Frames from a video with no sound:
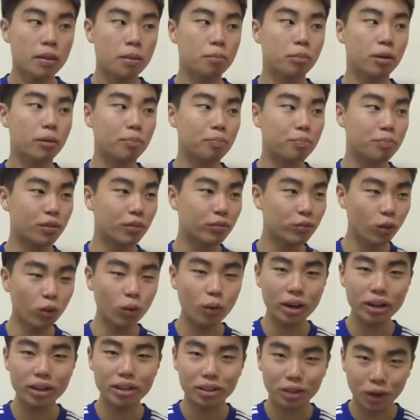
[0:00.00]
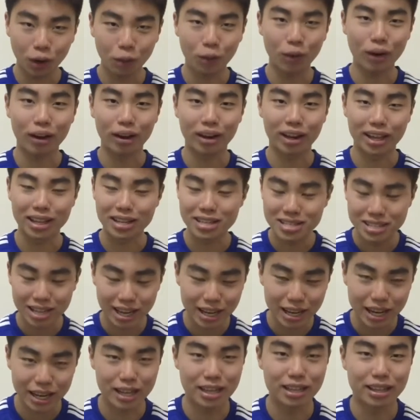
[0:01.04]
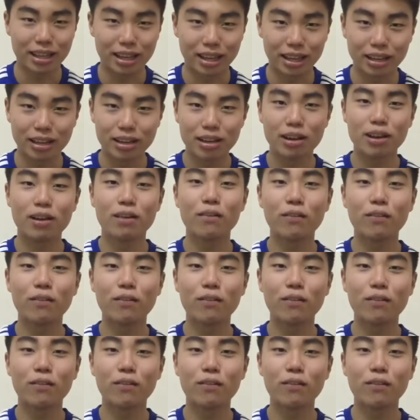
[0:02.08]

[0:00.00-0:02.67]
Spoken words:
But before I go on and say anything,